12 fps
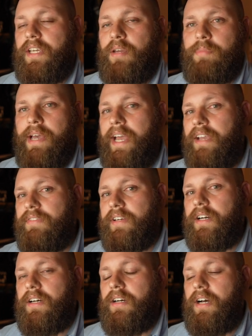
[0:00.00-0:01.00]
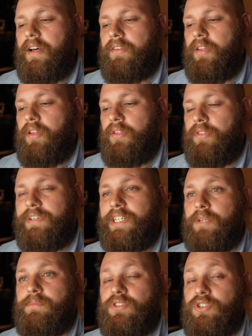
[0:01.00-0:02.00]
and behavior are three
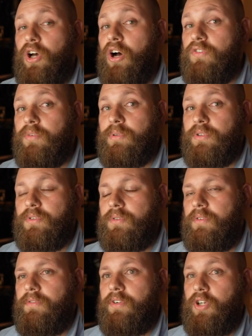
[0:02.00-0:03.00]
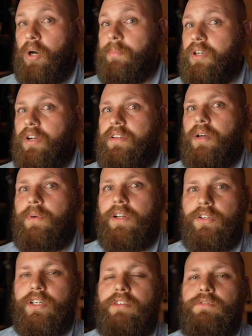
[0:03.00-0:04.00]
observable phenomena that we're
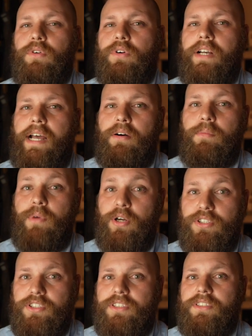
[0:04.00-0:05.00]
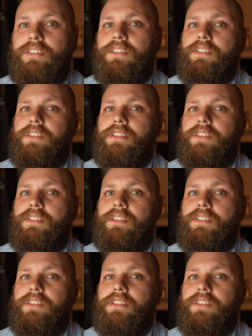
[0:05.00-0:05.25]
looking for in our emergent